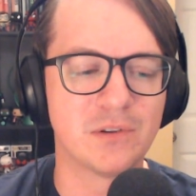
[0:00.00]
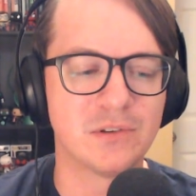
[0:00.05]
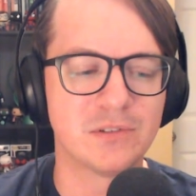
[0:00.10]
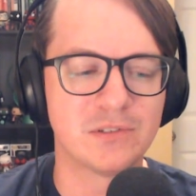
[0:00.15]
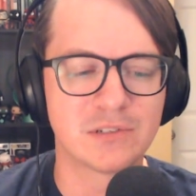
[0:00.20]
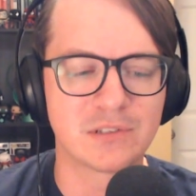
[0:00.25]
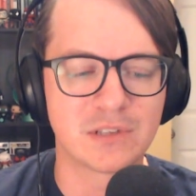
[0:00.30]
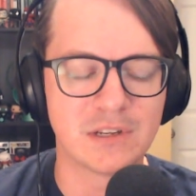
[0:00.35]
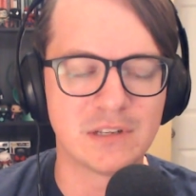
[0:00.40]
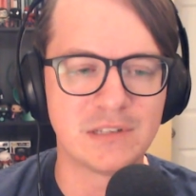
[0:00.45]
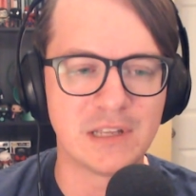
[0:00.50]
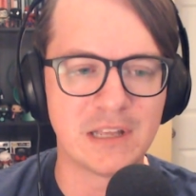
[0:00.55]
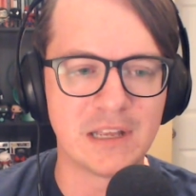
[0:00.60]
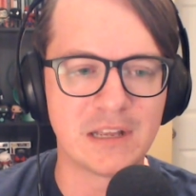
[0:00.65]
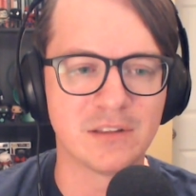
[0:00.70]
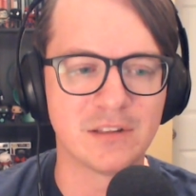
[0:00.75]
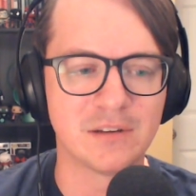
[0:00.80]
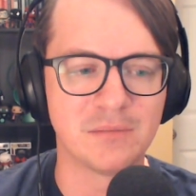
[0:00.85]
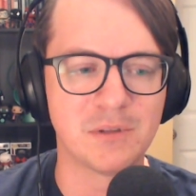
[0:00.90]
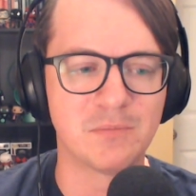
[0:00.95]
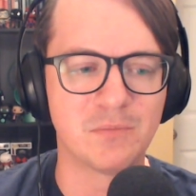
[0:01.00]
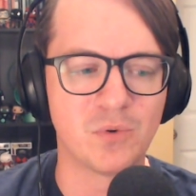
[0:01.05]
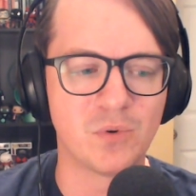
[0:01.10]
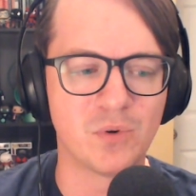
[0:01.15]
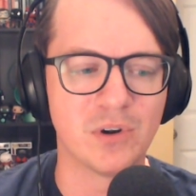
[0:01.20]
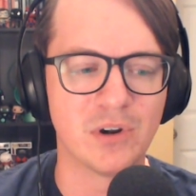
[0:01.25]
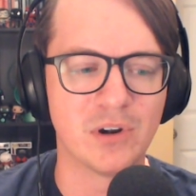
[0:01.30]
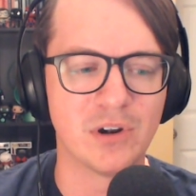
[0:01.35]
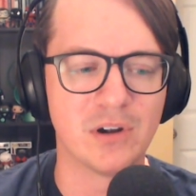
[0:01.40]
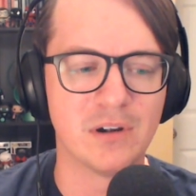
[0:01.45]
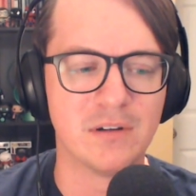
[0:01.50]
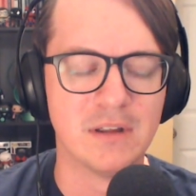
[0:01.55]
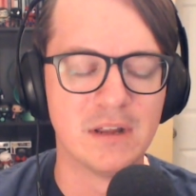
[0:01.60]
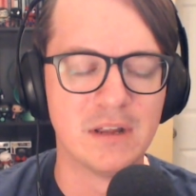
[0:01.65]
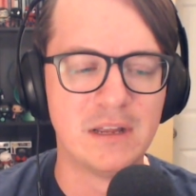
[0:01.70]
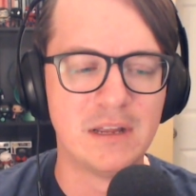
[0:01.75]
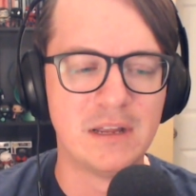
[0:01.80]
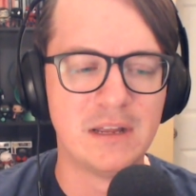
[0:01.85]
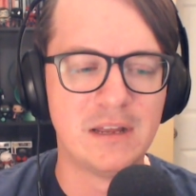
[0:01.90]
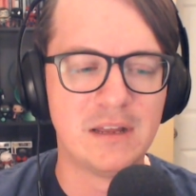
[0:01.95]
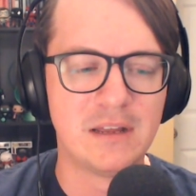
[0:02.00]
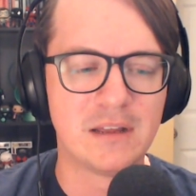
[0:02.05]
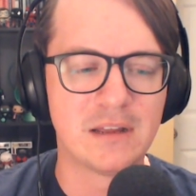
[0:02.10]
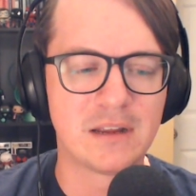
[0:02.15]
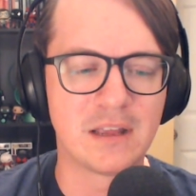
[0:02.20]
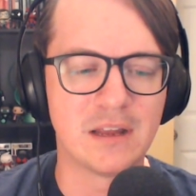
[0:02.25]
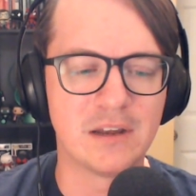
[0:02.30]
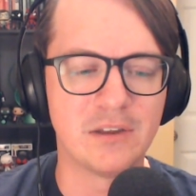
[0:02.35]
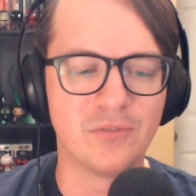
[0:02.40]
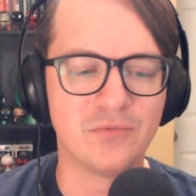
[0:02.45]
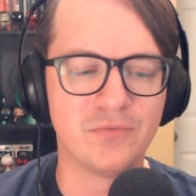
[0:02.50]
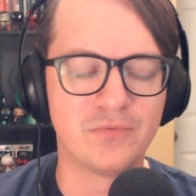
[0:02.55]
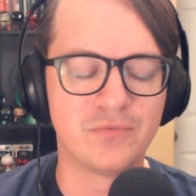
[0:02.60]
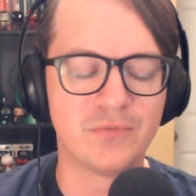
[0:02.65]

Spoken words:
It's just going to take a little bit more kind of